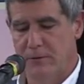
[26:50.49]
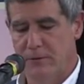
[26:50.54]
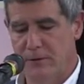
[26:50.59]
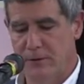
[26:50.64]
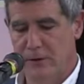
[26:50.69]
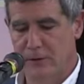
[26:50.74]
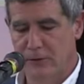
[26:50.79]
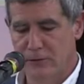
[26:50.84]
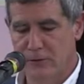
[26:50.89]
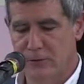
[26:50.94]

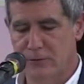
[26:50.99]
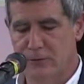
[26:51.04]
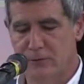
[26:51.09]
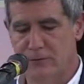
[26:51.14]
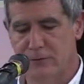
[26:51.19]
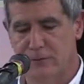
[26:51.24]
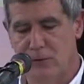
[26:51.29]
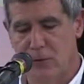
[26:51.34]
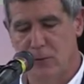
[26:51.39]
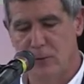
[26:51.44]
the
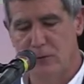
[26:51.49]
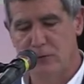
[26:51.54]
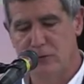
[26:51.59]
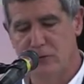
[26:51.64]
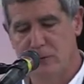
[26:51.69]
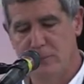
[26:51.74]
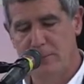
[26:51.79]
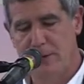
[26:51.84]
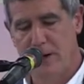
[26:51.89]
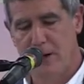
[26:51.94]
existence of an
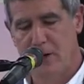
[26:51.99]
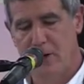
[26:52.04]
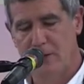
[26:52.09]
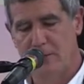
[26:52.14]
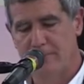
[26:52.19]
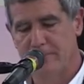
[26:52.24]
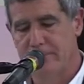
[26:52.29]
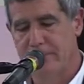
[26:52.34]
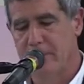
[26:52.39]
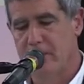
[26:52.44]
original pair
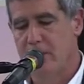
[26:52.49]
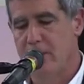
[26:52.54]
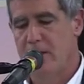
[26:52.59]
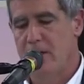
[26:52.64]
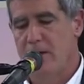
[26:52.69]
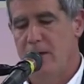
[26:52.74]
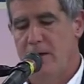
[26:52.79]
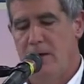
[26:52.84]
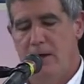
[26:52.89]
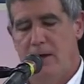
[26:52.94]

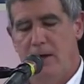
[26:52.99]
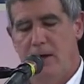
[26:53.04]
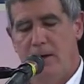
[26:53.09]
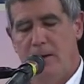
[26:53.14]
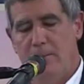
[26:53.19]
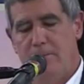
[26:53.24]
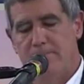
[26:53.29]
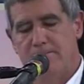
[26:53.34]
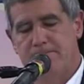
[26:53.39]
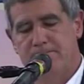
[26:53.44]

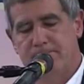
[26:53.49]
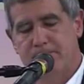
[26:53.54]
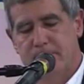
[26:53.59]
um,